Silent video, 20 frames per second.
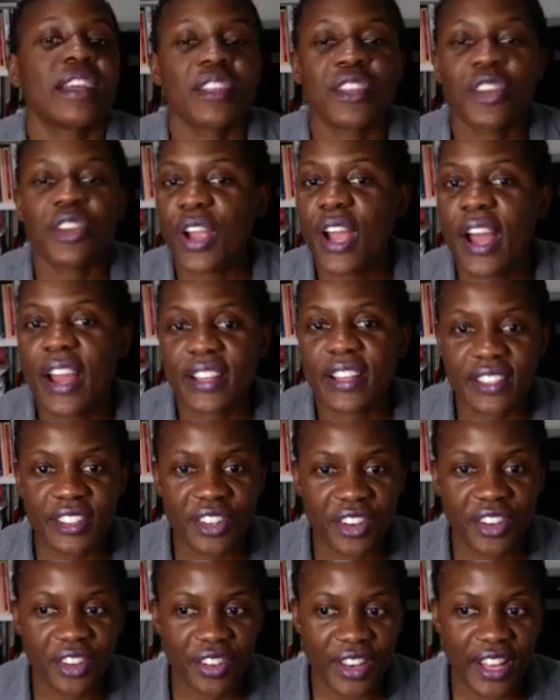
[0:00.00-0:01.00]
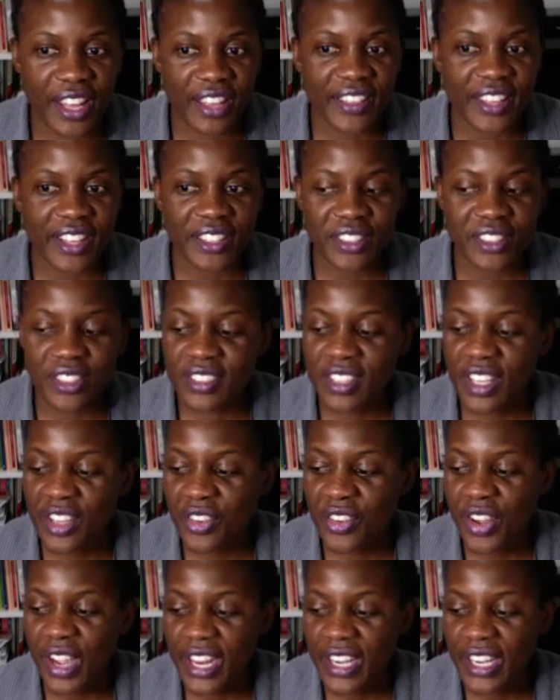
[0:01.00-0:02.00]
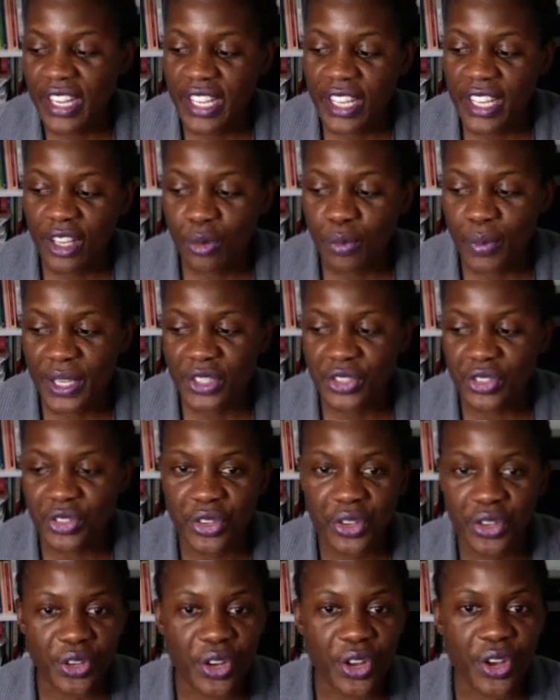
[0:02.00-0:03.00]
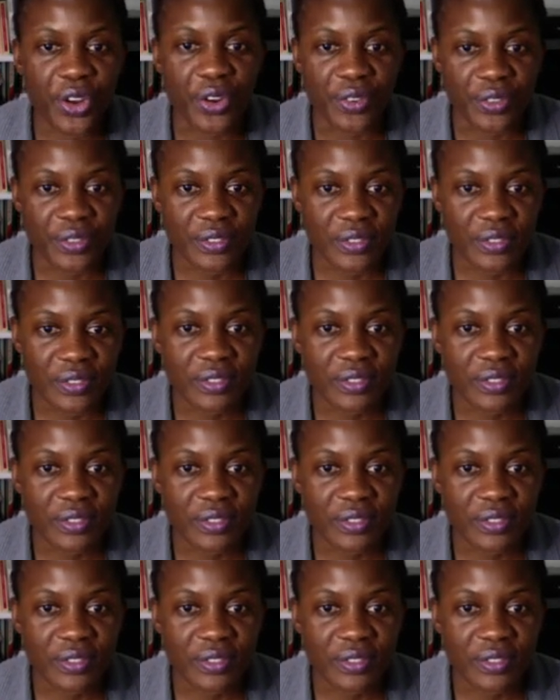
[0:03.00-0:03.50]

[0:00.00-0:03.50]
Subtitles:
You can't, you know, like they used to say, you can't heal what you don't know.